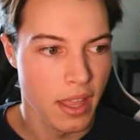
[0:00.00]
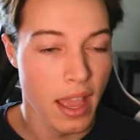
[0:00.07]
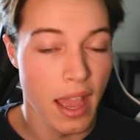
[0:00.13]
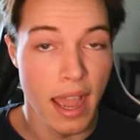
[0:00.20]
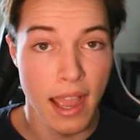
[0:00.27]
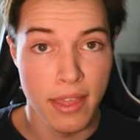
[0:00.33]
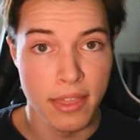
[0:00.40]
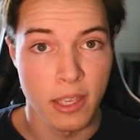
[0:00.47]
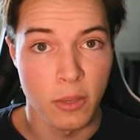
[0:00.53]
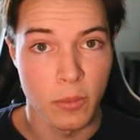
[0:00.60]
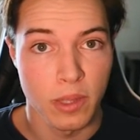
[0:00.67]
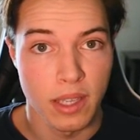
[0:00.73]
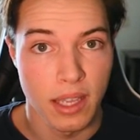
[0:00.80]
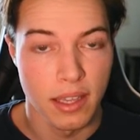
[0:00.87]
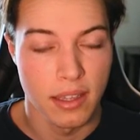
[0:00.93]
I think we
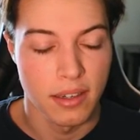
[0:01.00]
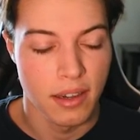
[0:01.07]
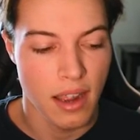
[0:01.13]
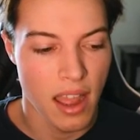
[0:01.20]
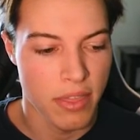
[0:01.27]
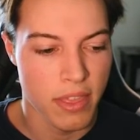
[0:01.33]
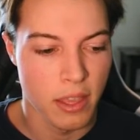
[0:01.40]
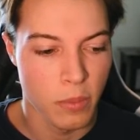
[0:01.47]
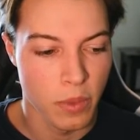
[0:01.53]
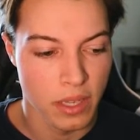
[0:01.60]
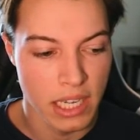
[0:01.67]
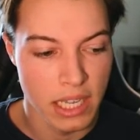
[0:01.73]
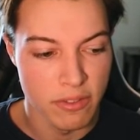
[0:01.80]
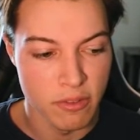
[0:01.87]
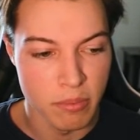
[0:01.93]
can. I think we can
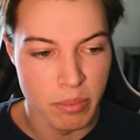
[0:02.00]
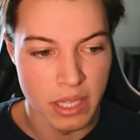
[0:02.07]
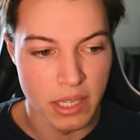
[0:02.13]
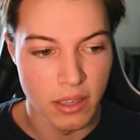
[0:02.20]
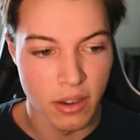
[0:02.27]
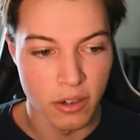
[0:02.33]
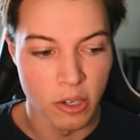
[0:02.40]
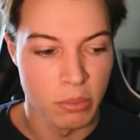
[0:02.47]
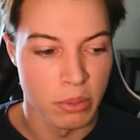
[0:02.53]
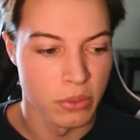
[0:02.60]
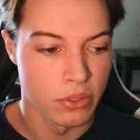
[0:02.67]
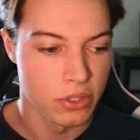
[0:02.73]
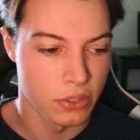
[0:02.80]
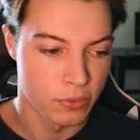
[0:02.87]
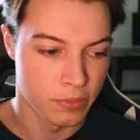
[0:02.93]
even beat our
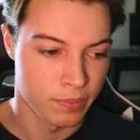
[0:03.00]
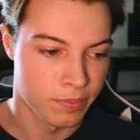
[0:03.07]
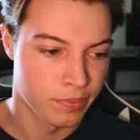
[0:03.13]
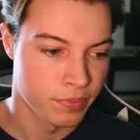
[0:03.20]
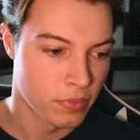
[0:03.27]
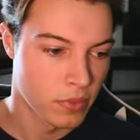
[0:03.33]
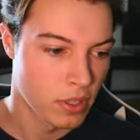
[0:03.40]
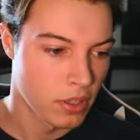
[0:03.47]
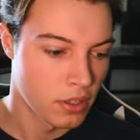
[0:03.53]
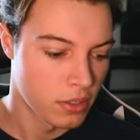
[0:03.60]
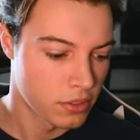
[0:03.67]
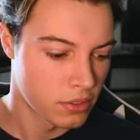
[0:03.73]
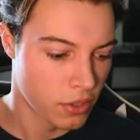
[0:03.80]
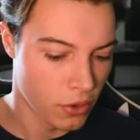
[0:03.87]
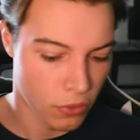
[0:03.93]
Ubuntu.
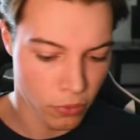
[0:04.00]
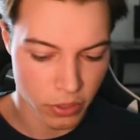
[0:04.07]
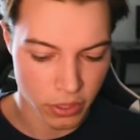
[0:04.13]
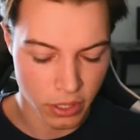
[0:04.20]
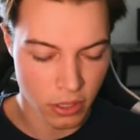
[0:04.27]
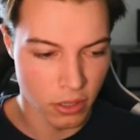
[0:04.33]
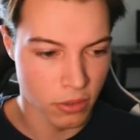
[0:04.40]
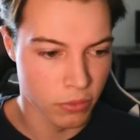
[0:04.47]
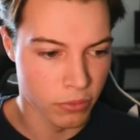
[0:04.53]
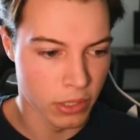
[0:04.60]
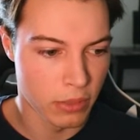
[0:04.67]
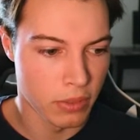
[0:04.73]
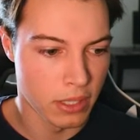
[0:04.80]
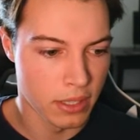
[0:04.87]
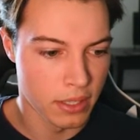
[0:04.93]
So we're gonna
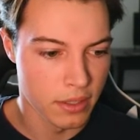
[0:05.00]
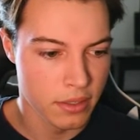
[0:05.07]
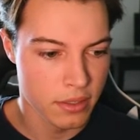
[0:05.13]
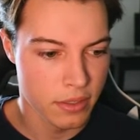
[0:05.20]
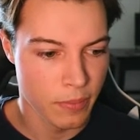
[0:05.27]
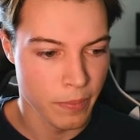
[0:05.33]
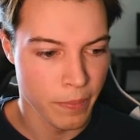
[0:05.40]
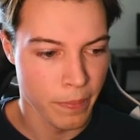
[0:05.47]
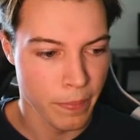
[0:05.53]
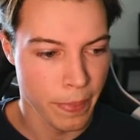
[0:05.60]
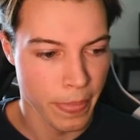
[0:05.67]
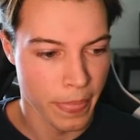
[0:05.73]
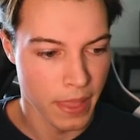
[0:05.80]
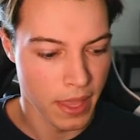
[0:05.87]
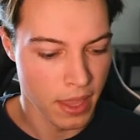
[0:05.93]
rerun this
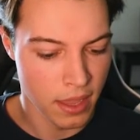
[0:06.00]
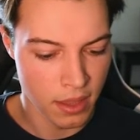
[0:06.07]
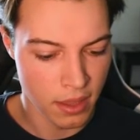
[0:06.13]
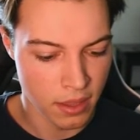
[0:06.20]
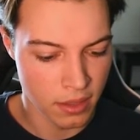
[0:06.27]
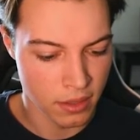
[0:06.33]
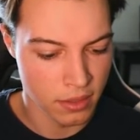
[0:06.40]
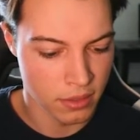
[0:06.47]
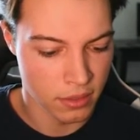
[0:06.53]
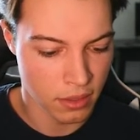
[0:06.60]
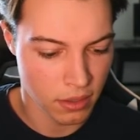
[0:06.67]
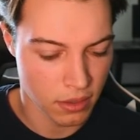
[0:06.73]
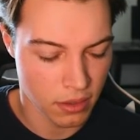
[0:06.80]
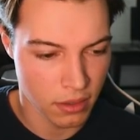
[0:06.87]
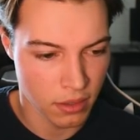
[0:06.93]
and
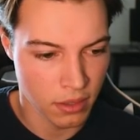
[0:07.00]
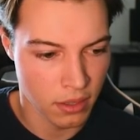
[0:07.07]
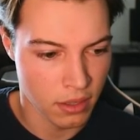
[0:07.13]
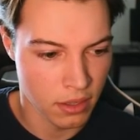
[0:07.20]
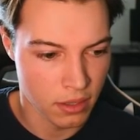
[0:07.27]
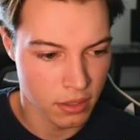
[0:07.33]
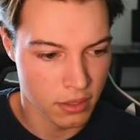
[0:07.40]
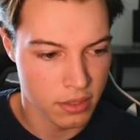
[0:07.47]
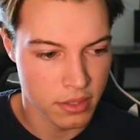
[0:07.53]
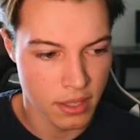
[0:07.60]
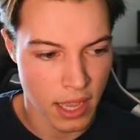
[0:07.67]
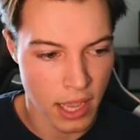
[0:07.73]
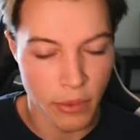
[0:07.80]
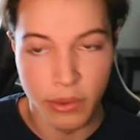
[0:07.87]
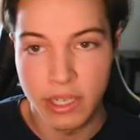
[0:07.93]
see
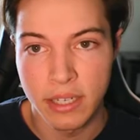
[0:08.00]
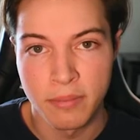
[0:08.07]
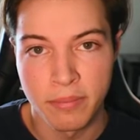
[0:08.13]
how we did.